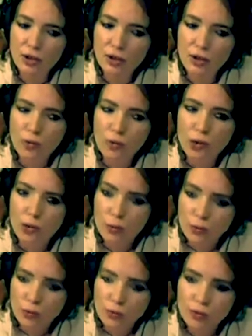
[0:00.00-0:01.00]
we
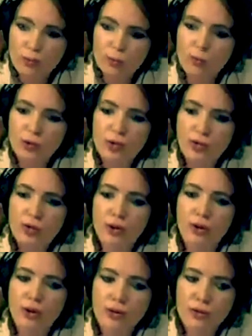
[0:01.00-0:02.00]
were putting a
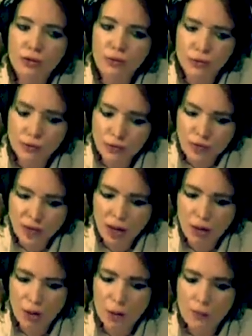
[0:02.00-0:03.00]
lot of our